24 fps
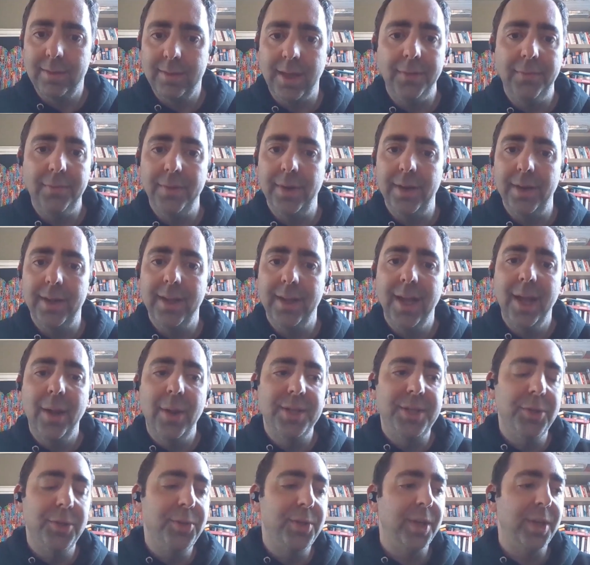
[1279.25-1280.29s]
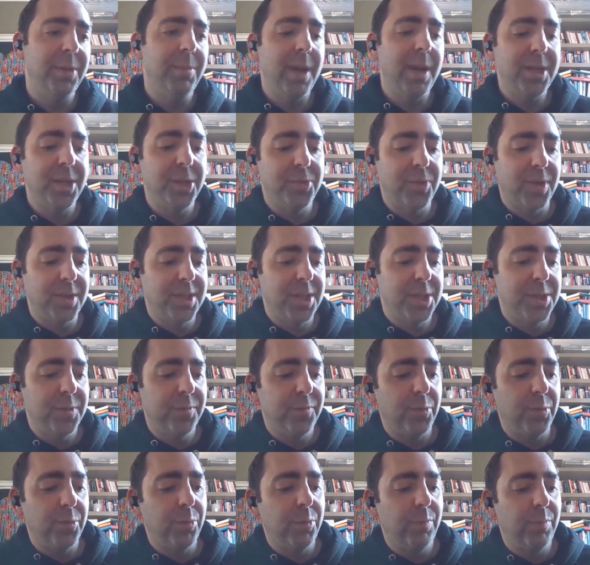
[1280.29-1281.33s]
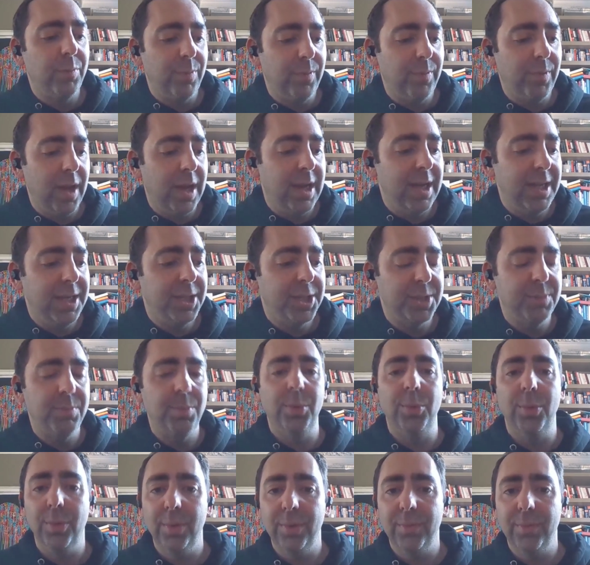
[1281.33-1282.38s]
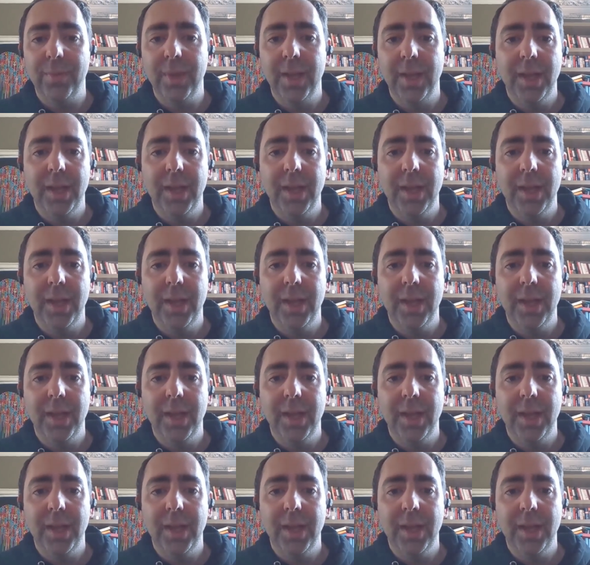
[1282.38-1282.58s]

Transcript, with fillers: definitely it's interesting you made a transition from elite sport